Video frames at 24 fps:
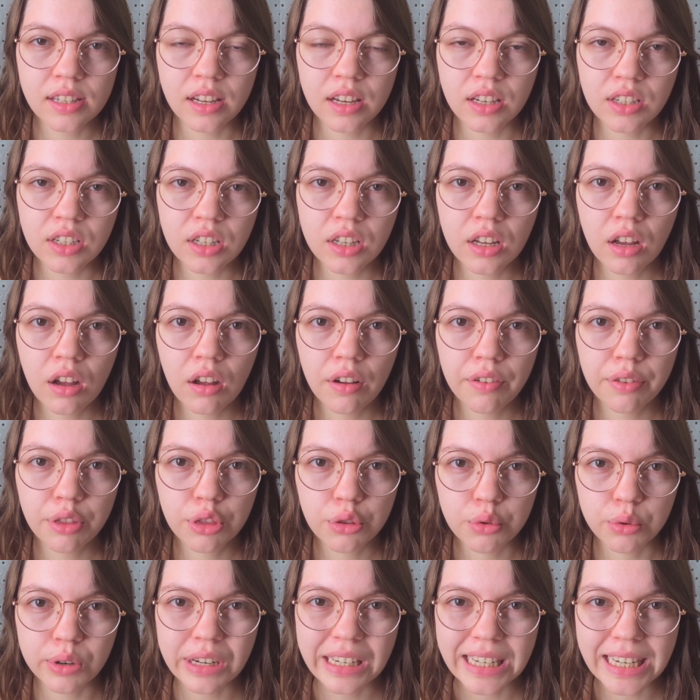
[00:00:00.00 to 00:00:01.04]
idea of
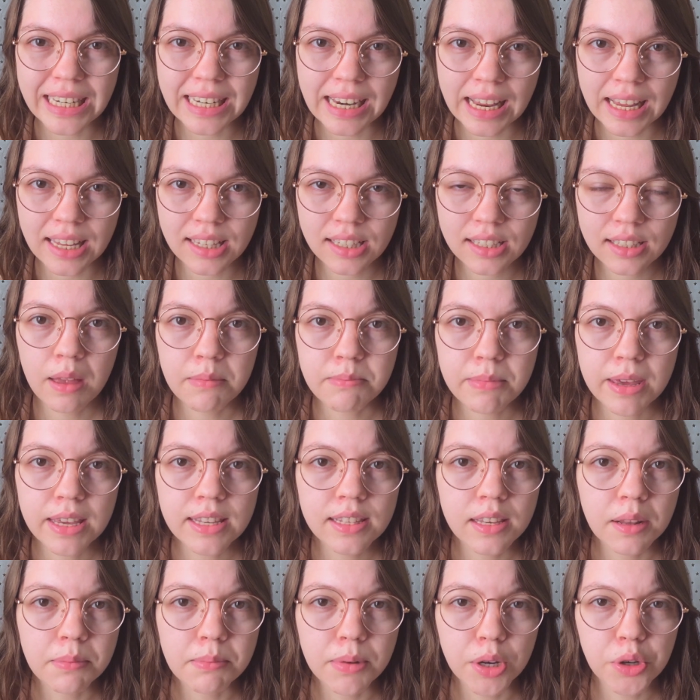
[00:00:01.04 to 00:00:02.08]
3D-ness and
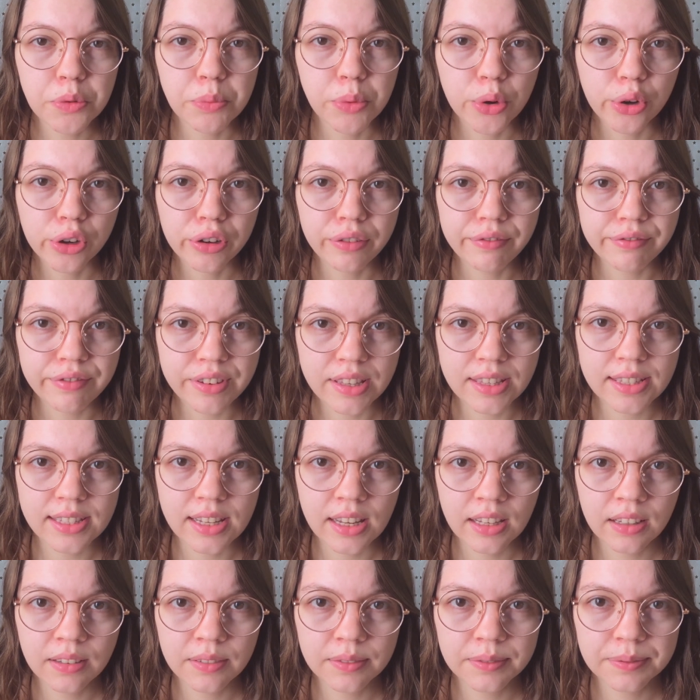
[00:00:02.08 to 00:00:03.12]
makes it much more
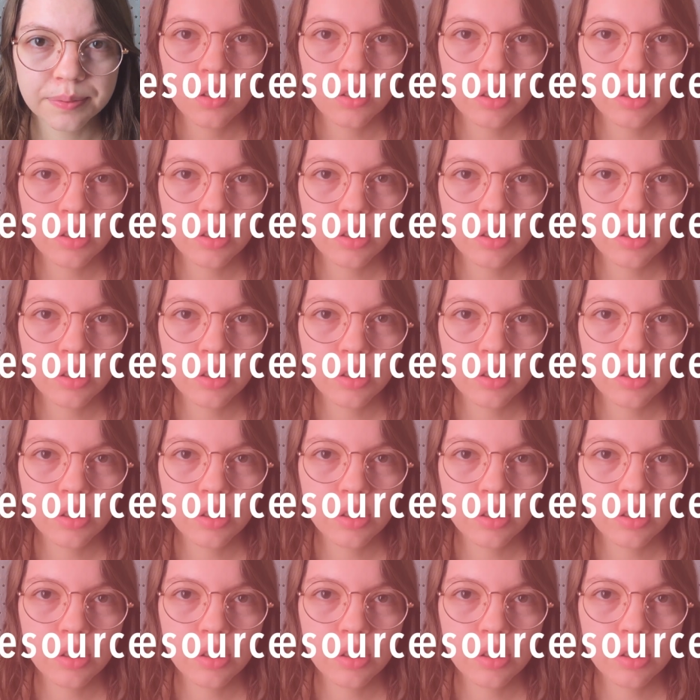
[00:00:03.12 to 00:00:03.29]
convincing.